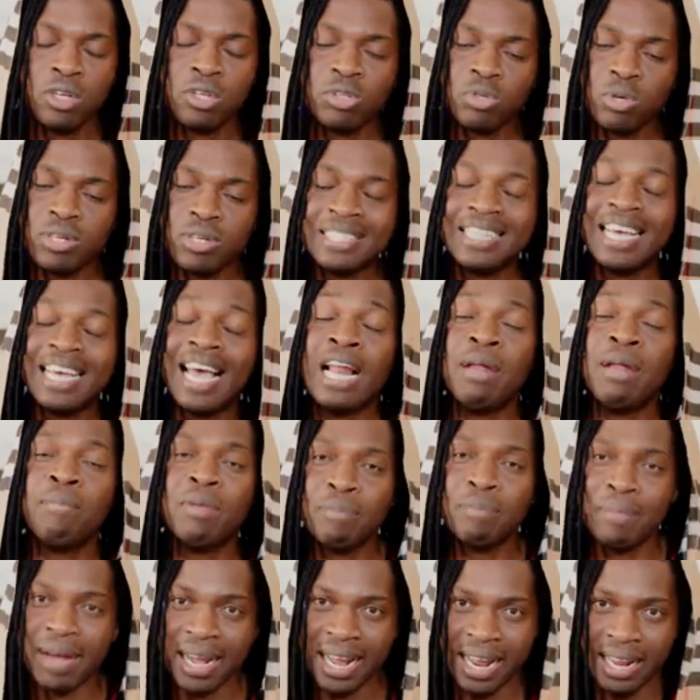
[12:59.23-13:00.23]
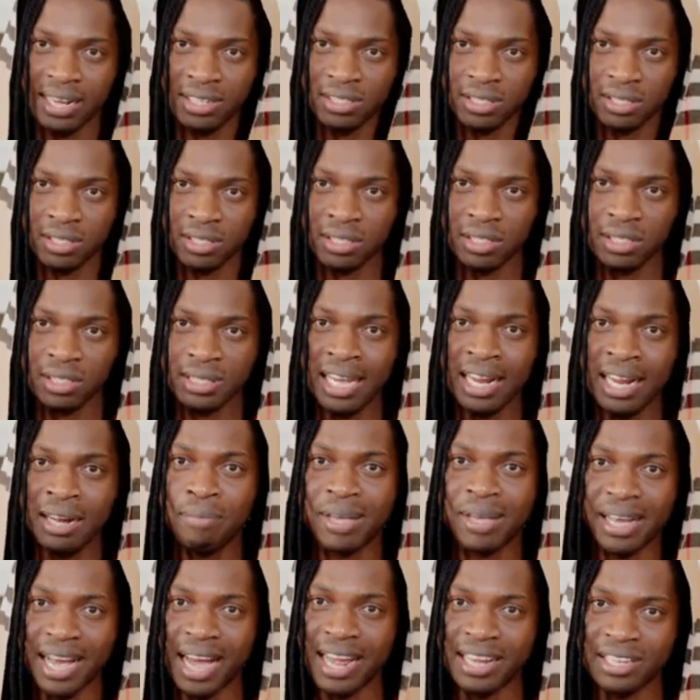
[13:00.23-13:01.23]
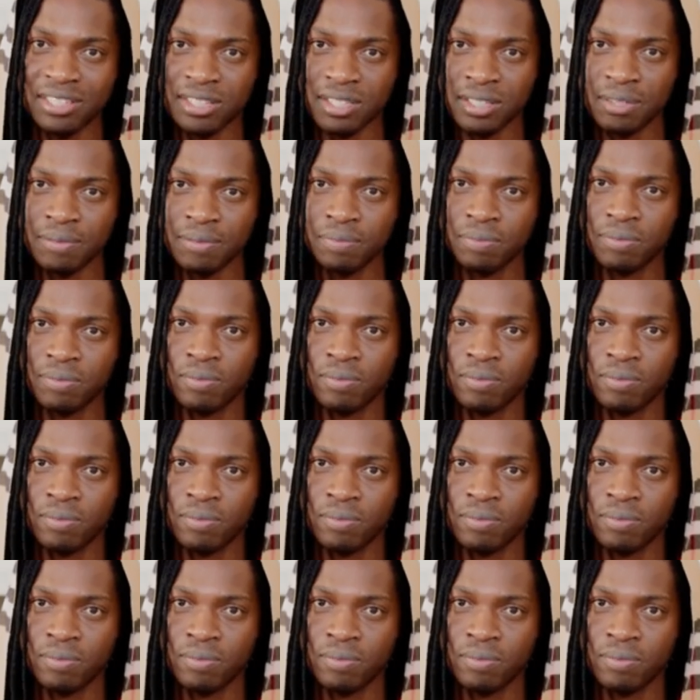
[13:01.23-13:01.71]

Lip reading: So tell me guys,